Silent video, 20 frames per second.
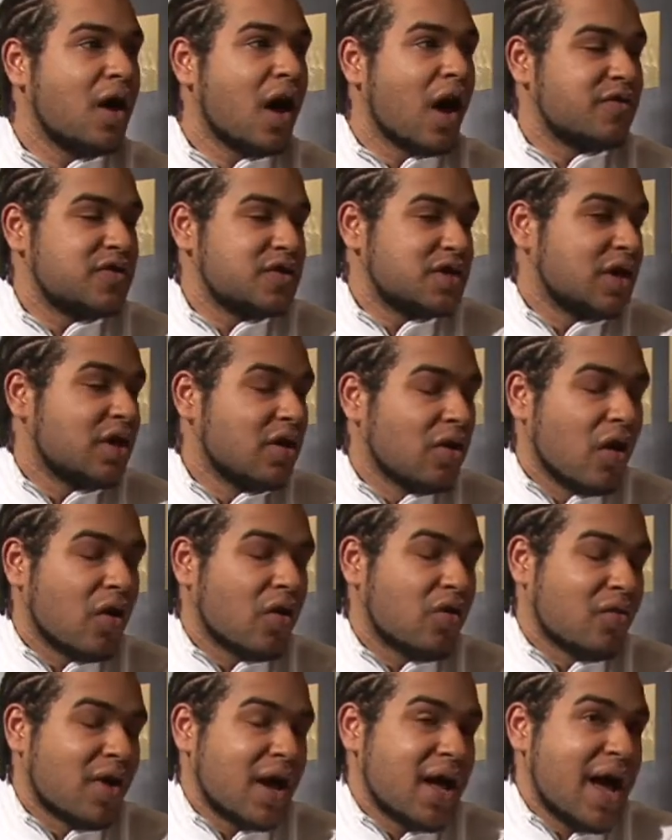I've seen a lot
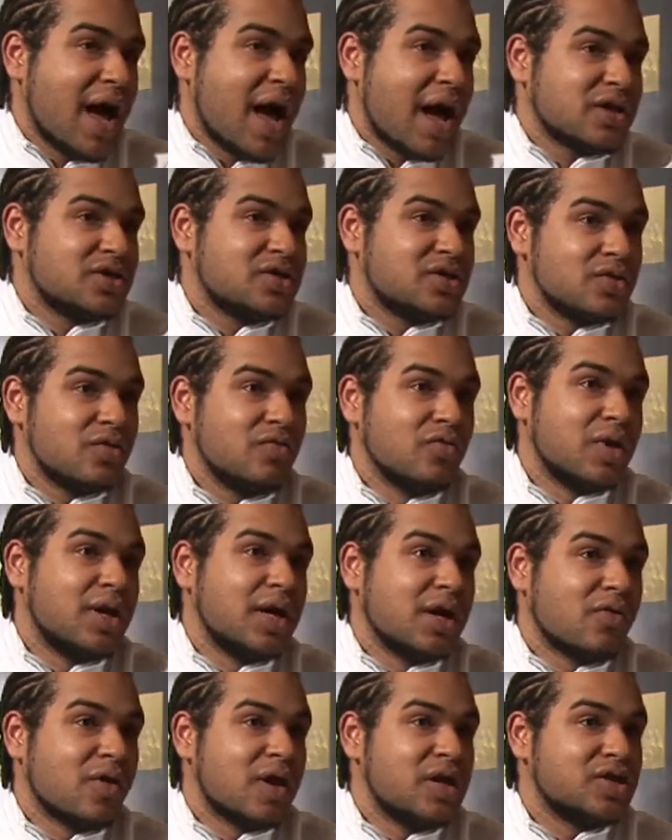of great acts do
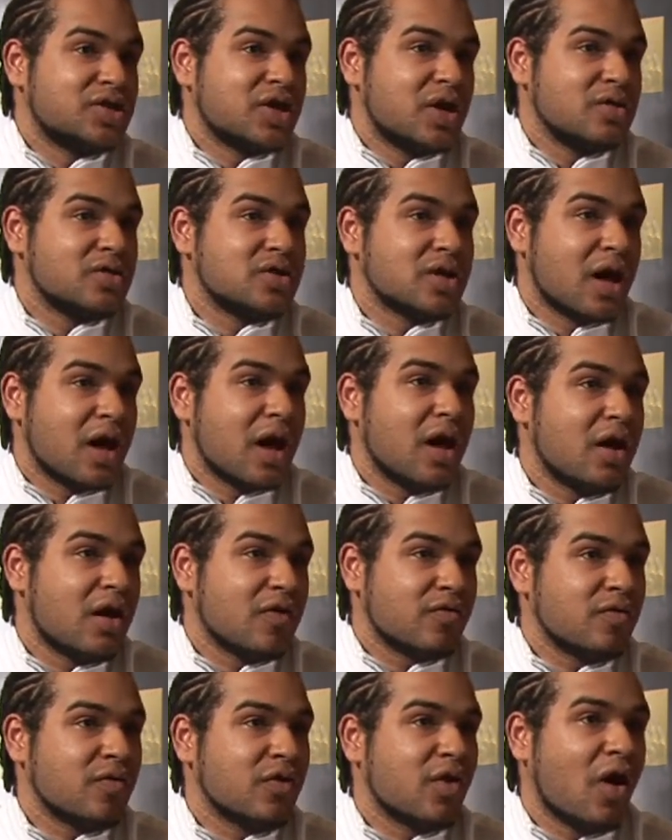really great shows, and
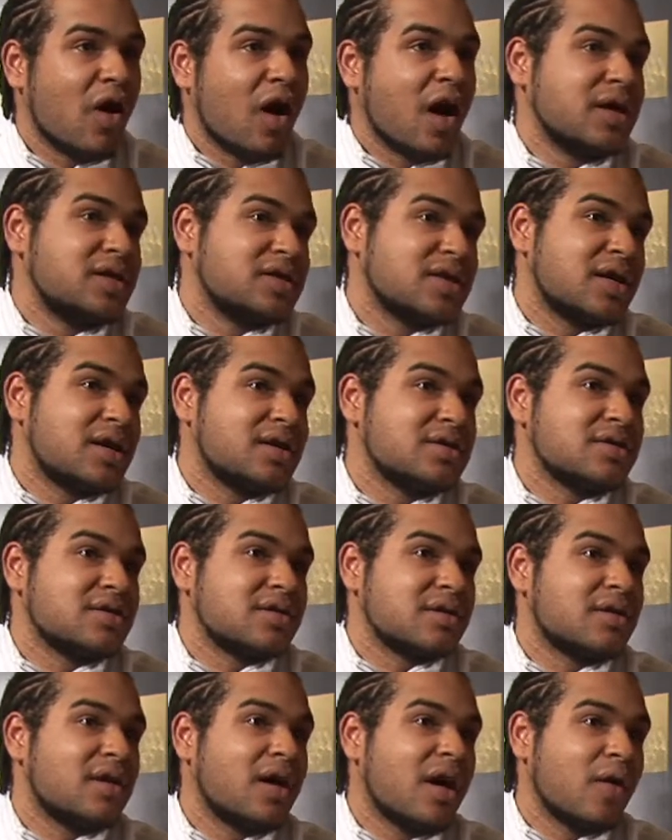I've got ideas
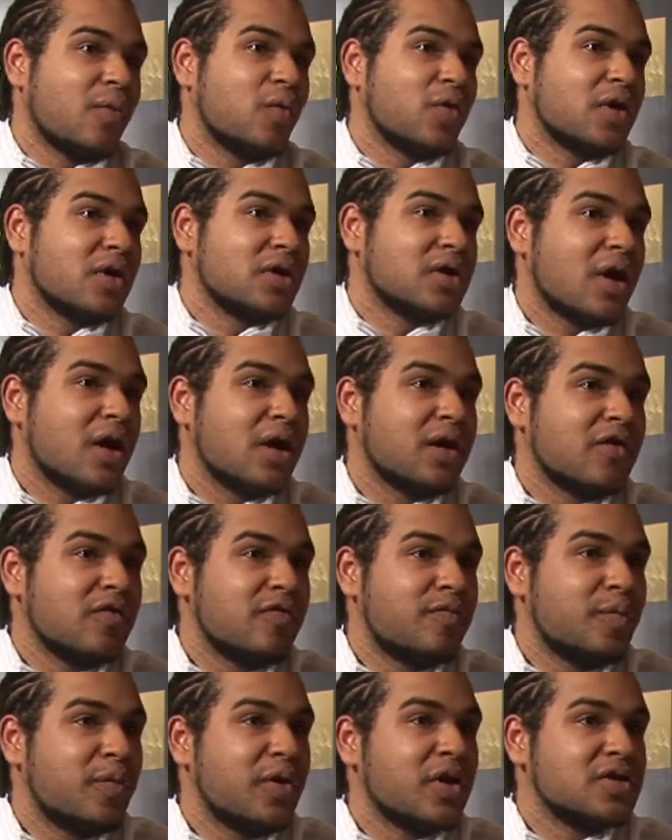that I want to kind of
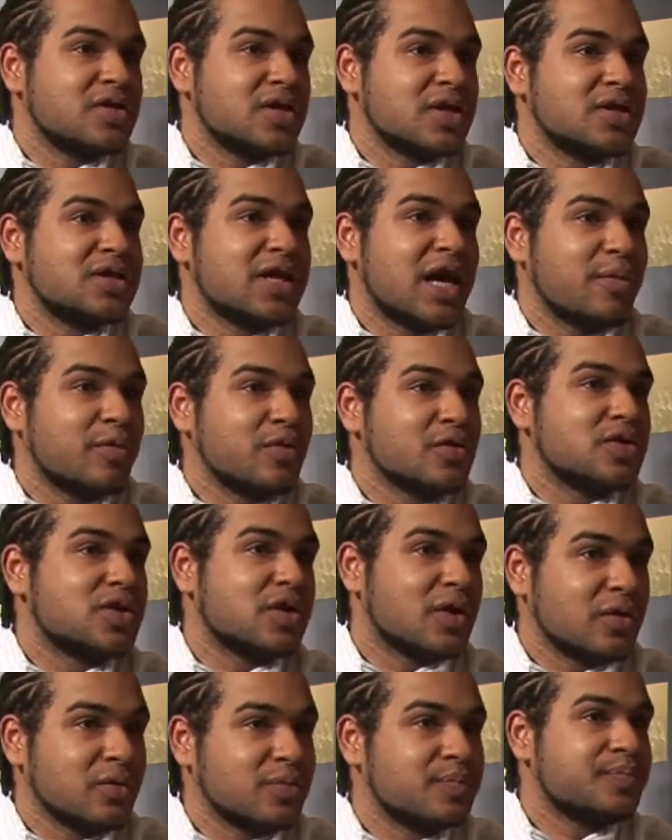put to the table,
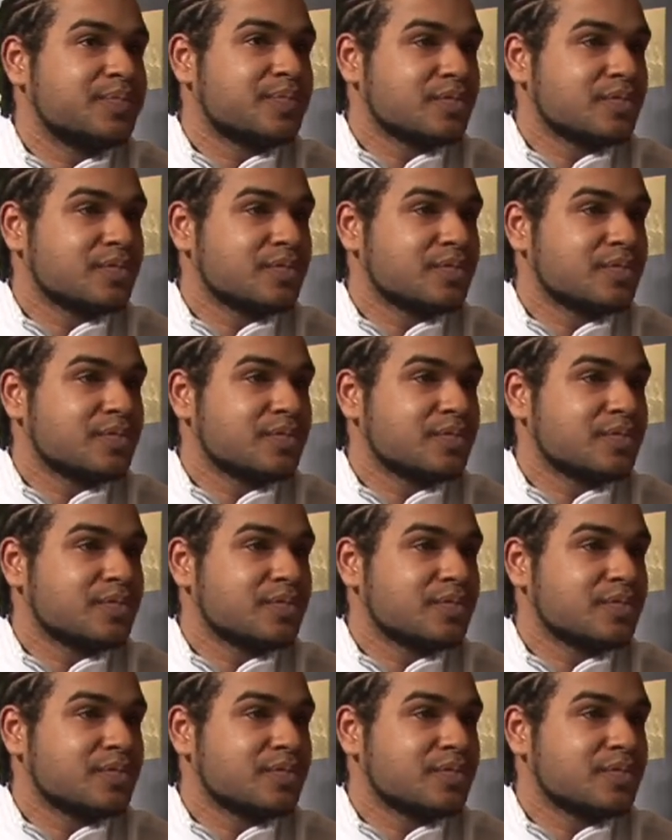so